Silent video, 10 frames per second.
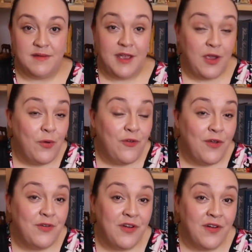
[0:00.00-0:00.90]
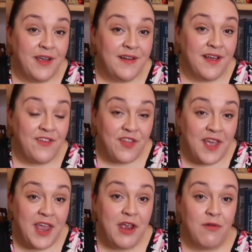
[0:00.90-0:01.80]
He also died as the
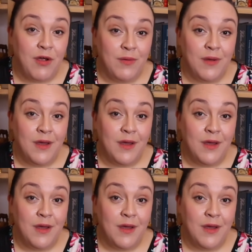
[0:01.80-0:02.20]
hero